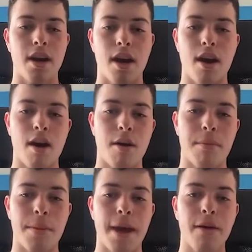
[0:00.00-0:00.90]

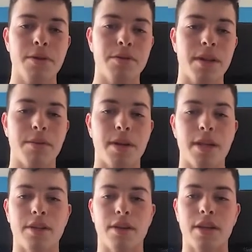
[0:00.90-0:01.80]
And that was really when I
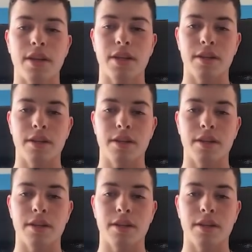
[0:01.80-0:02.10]
started